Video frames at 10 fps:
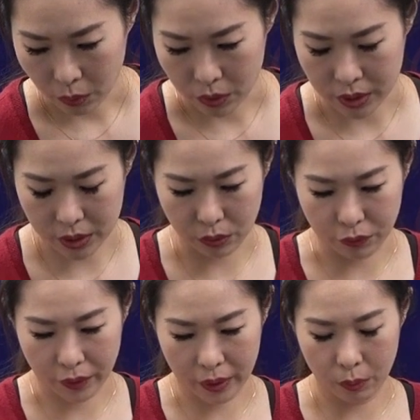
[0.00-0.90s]
We just need to
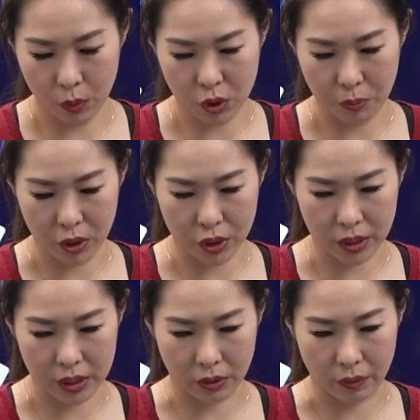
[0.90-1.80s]
find which
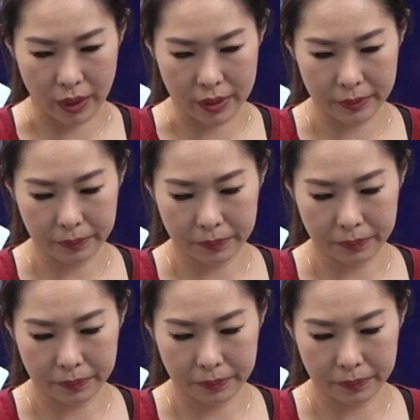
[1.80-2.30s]
matching is correct.